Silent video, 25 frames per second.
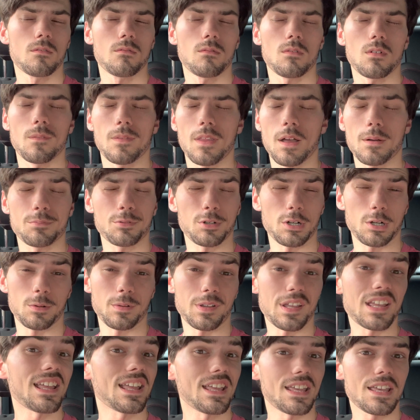Well, not
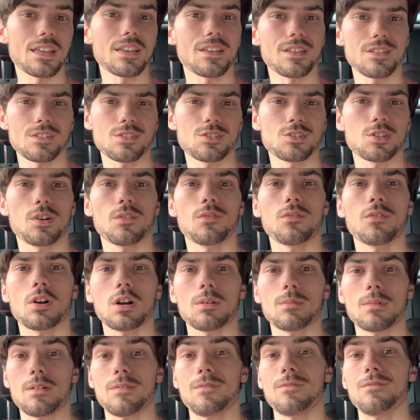probably, it is so far my